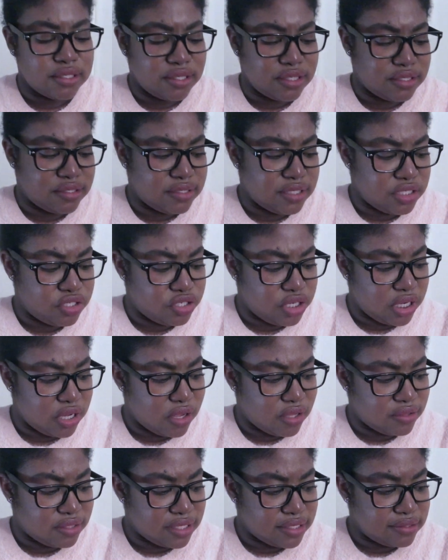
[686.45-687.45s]
The stitching
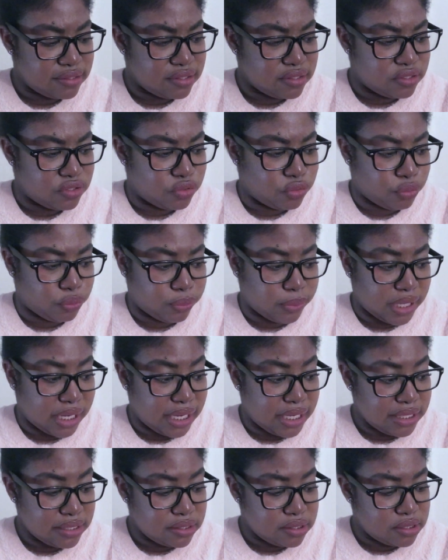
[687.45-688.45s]
on this is
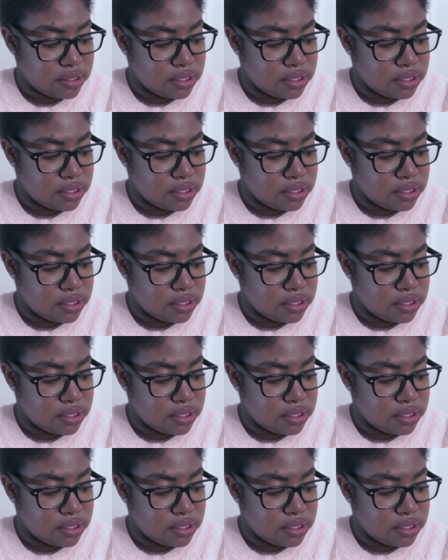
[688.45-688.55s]
great.